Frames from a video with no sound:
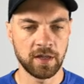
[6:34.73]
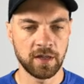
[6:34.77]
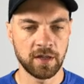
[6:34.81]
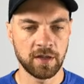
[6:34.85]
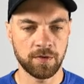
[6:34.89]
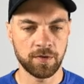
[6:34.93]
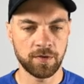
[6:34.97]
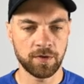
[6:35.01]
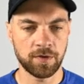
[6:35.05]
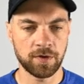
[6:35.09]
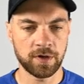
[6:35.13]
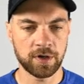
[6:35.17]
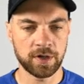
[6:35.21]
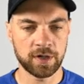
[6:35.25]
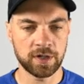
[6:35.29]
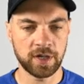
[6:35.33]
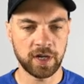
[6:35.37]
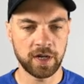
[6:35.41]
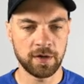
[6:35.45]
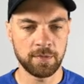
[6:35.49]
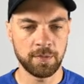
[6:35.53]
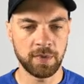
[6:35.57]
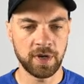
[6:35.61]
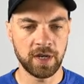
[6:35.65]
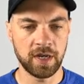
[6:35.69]
Ordered
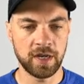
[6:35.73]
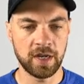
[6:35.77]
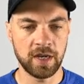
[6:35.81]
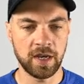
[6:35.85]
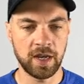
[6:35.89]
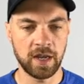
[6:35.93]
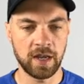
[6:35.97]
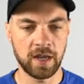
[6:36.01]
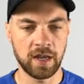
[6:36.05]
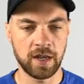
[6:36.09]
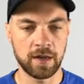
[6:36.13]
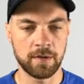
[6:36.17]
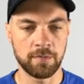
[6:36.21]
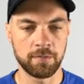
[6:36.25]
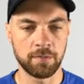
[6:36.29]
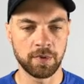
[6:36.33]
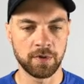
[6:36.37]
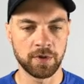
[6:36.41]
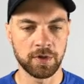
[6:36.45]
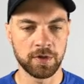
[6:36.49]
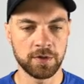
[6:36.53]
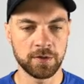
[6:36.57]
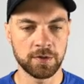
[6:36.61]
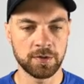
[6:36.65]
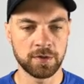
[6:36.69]
can be in
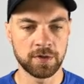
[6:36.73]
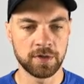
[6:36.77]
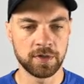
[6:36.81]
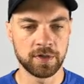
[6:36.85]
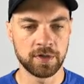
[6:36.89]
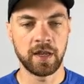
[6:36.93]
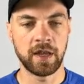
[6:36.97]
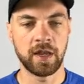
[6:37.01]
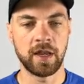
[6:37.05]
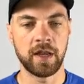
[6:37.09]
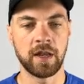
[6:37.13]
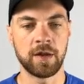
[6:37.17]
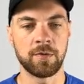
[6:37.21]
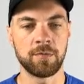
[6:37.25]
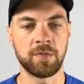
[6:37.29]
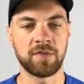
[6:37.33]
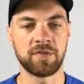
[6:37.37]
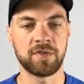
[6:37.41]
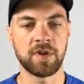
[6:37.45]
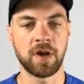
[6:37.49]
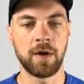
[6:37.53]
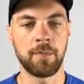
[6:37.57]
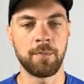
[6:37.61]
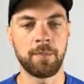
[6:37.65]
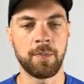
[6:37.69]
blue and we've
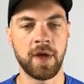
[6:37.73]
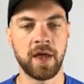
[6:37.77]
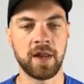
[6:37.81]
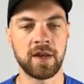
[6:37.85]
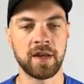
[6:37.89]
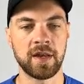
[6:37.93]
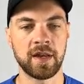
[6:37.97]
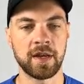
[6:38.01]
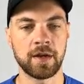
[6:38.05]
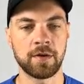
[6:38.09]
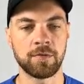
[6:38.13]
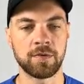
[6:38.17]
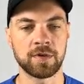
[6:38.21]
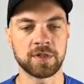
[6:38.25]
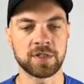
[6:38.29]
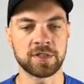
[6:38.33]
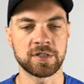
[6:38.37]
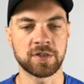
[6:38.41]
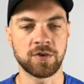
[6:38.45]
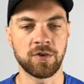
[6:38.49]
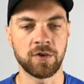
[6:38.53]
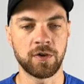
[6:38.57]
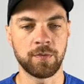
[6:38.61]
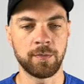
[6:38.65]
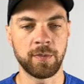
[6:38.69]
got pending, which is
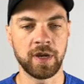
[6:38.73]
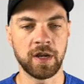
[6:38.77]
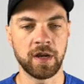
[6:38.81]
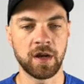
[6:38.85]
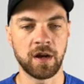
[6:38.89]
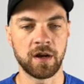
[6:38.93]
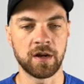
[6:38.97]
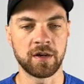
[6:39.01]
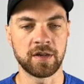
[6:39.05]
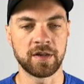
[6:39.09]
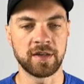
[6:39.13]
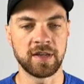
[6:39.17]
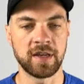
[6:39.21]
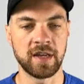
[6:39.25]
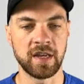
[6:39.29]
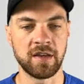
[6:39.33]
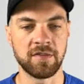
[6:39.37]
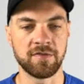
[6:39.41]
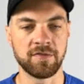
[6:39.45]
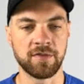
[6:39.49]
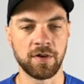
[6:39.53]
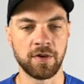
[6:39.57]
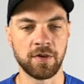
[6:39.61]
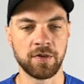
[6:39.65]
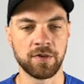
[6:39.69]
going to be our
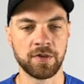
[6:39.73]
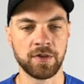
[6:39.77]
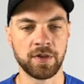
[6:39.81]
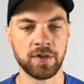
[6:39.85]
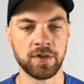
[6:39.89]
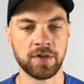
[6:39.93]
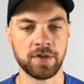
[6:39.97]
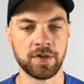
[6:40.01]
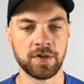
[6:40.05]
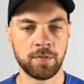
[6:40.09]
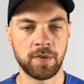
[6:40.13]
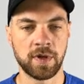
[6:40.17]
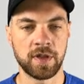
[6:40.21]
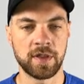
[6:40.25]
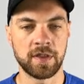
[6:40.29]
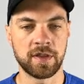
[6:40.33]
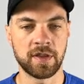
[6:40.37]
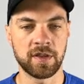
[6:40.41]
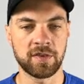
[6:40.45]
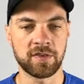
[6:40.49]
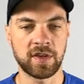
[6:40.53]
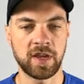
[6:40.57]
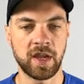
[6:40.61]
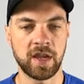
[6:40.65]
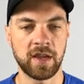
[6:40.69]
default. But in
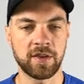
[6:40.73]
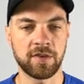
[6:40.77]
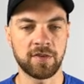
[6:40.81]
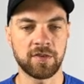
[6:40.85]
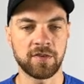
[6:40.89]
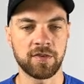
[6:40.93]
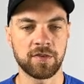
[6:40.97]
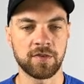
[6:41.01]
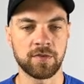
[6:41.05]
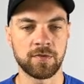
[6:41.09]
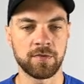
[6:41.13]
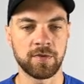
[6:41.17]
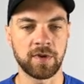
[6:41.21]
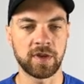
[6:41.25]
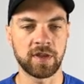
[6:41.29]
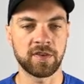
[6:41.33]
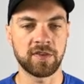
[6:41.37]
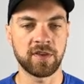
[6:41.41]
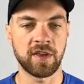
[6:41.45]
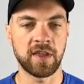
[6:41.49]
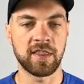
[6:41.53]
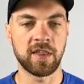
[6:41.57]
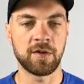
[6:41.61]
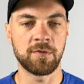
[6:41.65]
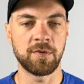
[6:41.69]
this case, we can
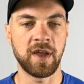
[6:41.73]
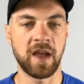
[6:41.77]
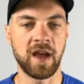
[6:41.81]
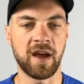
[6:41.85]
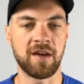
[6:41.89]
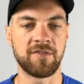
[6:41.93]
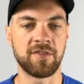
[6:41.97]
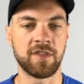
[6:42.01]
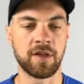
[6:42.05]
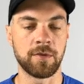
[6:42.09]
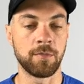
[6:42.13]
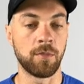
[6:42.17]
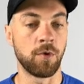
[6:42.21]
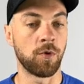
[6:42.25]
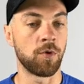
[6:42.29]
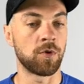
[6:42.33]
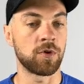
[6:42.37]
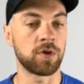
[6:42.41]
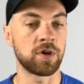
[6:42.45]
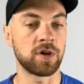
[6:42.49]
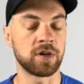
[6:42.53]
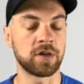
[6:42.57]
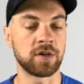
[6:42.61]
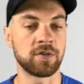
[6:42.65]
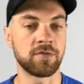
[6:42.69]
say that we have them
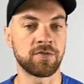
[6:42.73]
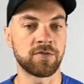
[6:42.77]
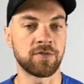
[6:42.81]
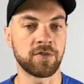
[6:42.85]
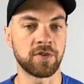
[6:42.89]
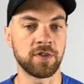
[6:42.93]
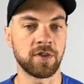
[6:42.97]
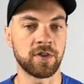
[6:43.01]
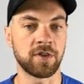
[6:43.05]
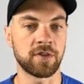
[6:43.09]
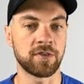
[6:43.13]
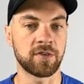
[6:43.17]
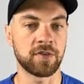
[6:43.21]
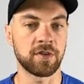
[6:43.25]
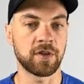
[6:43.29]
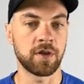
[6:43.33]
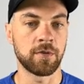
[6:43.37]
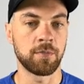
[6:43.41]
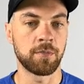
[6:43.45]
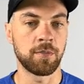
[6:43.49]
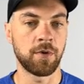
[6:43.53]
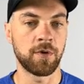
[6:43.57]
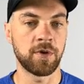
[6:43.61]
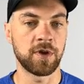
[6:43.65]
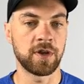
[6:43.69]
ordered for this
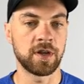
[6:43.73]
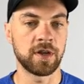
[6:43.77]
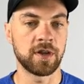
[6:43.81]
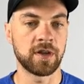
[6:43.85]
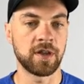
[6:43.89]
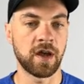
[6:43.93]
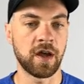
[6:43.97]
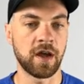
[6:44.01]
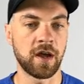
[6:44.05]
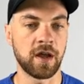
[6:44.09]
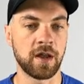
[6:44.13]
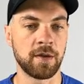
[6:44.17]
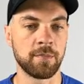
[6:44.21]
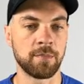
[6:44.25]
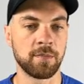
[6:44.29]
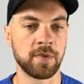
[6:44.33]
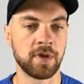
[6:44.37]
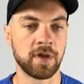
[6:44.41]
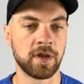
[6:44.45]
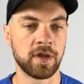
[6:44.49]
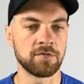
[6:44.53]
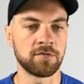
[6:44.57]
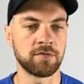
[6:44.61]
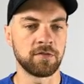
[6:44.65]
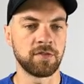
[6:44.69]
point in time.
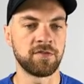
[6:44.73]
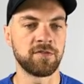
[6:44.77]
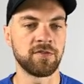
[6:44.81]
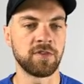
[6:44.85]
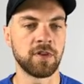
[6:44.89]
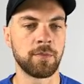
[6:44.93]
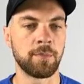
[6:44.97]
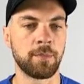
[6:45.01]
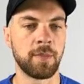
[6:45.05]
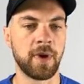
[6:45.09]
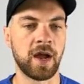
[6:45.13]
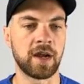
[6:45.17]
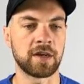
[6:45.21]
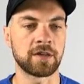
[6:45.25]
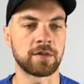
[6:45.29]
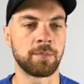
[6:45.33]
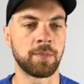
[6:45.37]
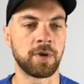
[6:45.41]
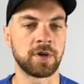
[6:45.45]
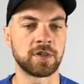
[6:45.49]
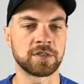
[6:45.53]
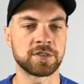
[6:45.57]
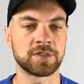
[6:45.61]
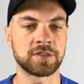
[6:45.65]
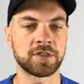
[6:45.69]
If we flip back to
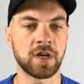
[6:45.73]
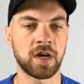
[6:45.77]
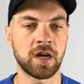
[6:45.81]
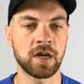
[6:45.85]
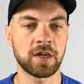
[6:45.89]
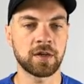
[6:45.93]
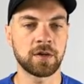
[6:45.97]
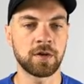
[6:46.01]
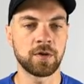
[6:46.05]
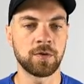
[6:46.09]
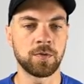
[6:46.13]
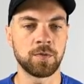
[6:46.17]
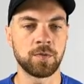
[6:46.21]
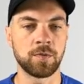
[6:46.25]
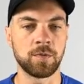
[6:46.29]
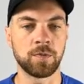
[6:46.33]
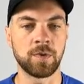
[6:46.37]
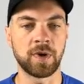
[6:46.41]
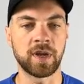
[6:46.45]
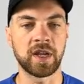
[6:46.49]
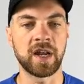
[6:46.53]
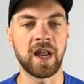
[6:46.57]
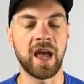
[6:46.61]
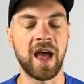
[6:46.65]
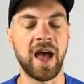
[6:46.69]
part stock, we
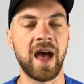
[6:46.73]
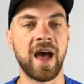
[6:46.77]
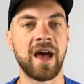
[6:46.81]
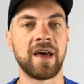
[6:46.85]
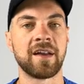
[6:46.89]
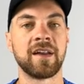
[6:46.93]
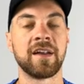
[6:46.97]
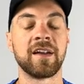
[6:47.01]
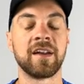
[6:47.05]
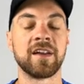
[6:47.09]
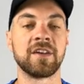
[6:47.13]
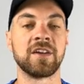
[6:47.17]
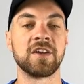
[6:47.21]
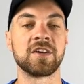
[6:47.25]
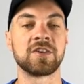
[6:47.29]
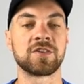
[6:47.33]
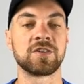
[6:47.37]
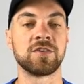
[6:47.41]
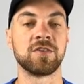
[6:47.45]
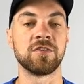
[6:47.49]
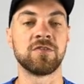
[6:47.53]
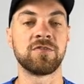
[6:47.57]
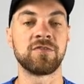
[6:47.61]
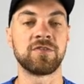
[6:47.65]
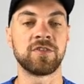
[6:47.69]
can add an
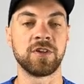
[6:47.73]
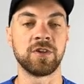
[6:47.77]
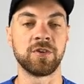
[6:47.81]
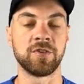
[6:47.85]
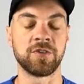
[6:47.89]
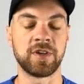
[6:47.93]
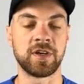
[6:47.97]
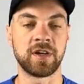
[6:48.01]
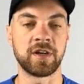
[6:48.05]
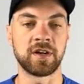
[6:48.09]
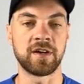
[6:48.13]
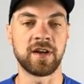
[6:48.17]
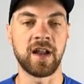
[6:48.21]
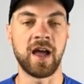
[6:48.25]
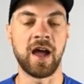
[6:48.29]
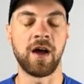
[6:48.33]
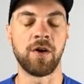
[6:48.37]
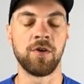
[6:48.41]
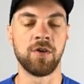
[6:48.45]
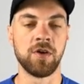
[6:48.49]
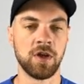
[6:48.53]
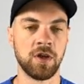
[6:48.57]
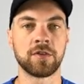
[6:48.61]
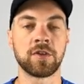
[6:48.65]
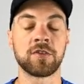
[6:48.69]
additional field here now.
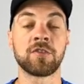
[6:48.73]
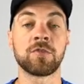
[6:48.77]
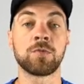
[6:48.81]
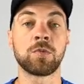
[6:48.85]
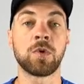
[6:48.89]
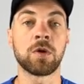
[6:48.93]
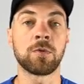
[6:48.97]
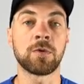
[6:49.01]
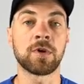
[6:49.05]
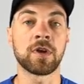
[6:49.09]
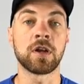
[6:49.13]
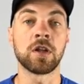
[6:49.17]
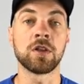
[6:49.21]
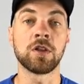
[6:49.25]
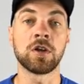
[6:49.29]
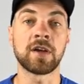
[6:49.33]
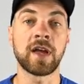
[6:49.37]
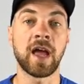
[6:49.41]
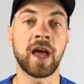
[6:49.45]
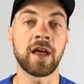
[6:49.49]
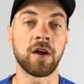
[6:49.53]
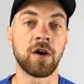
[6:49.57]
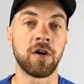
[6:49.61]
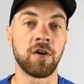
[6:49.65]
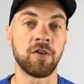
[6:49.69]
This is where we're going to look
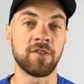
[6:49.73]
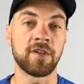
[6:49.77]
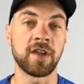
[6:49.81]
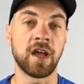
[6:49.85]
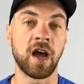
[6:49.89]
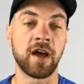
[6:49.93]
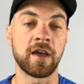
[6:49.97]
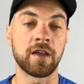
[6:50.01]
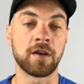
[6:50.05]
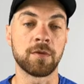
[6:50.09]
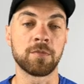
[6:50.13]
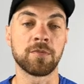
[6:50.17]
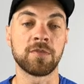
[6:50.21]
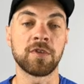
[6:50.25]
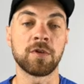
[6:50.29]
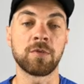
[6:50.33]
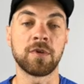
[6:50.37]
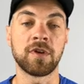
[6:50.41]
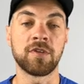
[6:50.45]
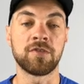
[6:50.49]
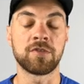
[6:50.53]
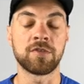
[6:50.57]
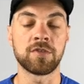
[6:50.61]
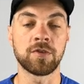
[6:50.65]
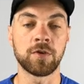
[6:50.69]
at all the items that
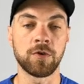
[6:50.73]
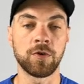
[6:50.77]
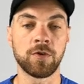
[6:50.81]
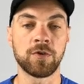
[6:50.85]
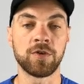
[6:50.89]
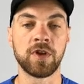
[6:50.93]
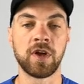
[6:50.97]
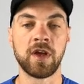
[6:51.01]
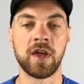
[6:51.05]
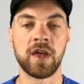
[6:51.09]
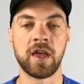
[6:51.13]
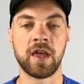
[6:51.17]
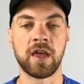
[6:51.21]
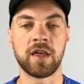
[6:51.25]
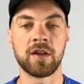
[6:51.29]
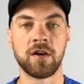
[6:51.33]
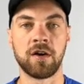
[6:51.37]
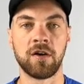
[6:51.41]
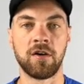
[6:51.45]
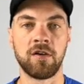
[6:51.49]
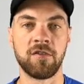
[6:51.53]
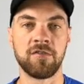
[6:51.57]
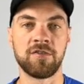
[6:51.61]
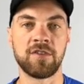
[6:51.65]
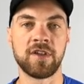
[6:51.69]
we've sold and
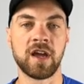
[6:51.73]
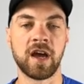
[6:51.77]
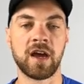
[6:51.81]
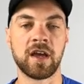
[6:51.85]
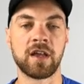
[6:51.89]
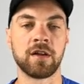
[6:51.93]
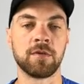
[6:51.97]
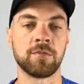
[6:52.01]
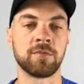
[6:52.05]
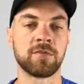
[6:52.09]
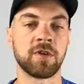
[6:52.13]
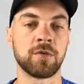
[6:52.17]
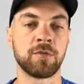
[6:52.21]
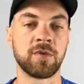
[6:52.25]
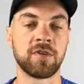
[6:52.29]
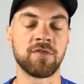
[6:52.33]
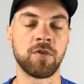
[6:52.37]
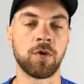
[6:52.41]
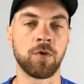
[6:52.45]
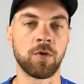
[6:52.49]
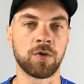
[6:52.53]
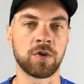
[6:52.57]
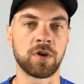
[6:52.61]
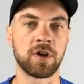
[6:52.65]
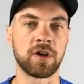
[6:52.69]
all of the items that we've
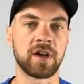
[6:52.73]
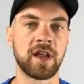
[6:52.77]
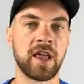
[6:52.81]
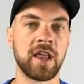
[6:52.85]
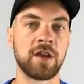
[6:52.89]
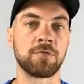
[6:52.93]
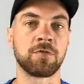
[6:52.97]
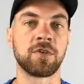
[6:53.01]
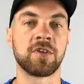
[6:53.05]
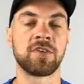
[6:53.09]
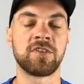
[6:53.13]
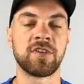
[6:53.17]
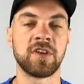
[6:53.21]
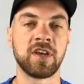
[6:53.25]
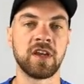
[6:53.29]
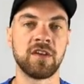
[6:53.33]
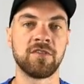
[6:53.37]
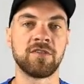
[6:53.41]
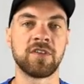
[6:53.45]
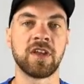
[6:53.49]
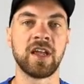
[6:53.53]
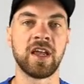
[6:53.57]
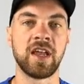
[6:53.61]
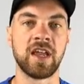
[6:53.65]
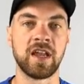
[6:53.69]
ordered and
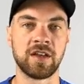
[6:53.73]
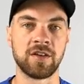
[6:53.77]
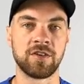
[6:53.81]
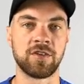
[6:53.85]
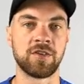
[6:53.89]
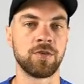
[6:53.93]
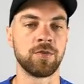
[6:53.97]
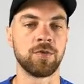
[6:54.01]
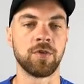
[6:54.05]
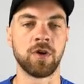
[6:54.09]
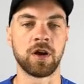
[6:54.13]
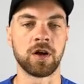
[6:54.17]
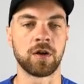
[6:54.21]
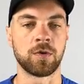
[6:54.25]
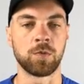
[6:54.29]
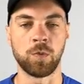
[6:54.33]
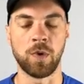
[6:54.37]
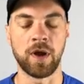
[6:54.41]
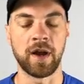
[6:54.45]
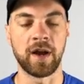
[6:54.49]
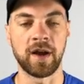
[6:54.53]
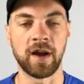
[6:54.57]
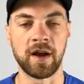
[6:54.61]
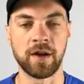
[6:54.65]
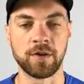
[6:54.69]
received into our
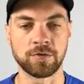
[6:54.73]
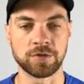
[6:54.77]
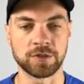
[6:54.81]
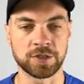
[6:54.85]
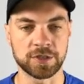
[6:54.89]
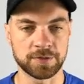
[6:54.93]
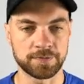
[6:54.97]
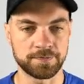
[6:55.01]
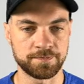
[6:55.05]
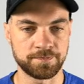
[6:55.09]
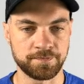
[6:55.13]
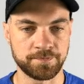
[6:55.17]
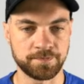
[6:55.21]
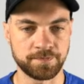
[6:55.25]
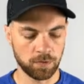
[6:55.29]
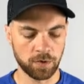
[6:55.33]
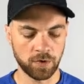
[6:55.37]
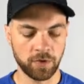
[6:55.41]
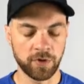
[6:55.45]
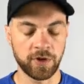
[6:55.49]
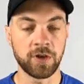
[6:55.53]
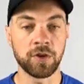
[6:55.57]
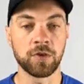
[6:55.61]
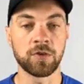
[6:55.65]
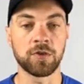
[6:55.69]
warehouse. We're
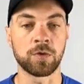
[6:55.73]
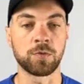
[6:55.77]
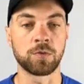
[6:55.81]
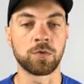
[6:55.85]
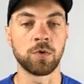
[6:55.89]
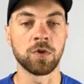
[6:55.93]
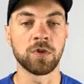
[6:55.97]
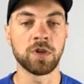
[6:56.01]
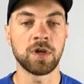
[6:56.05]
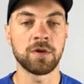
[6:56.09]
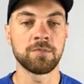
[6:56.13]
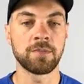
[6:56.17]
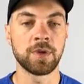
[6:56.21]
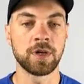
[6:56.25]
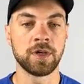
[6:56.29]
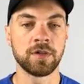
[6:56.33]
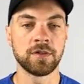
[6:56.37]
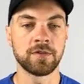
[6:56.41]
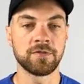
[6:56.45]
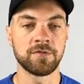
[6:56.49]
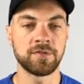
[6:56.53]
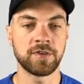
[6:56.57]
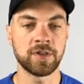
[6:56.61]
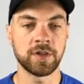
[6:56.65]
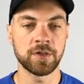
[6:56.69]
going to use a roll-up
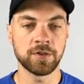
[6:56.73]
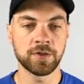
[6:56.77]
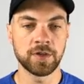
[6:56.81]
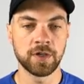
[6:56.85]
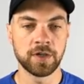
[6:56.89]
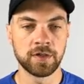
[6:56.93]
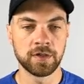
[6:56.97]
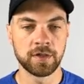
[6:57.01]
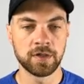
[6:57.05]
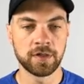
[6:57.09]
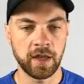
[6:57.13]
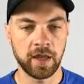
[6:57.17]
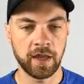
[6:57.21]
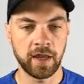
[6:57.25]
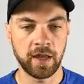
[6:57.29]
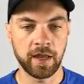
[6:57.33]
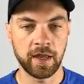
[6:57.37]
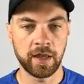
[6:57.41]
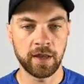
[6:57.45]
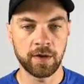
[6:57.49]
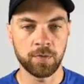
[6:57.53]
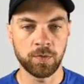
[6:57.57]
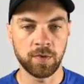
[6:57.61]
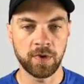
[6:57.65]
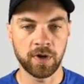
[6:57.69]
field
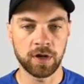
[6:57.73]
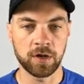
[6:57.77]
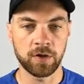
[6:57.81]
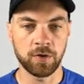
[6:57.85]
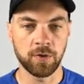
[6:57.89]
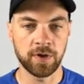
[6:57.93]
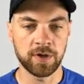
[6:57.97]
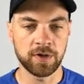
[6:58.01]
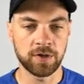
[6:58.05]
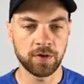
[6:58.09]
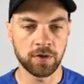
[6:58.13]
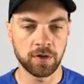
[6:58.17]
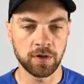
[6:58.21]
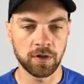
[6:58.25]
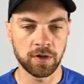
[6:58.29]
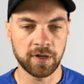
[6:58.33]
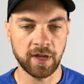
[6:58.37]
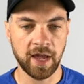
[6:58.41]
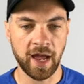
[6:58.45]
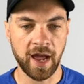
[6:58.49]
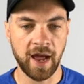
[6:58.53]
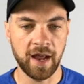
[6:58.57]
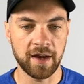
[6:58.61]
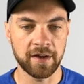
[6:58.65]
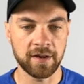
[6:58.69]
and we're going to look
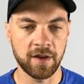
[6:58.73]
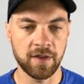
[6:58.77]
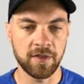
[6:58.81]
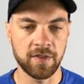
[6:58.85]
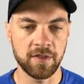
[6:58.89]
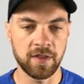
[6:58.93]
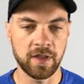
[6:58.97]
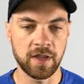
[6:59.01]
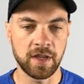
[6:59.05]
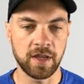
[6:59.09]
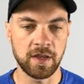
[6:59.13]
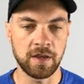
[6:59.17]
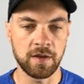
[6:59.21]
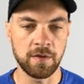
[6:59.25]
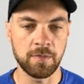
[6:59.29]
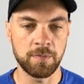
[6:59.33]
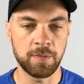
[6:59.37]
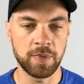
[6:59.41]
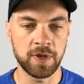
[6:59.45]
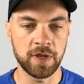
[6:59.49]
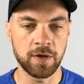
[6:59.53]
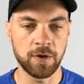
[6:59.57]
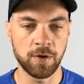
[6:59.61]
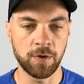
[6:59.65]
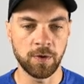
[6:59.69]
at the
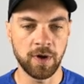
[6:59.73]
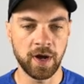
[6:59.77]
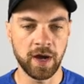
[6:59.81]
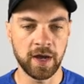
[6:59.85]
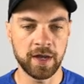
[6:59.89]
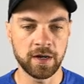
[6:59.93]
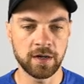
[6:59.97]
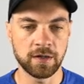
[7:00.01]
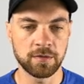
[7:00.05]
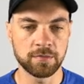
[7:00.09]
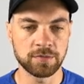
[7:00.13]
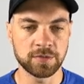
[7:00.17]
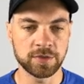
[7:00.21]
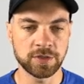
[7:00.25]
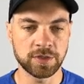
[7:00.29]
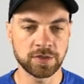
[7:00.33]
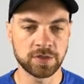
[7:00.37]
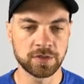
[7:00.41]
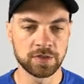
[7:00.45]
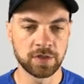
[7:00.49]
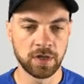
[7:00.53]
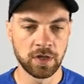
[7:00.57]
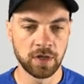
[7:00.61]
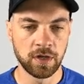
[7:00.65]
PO items.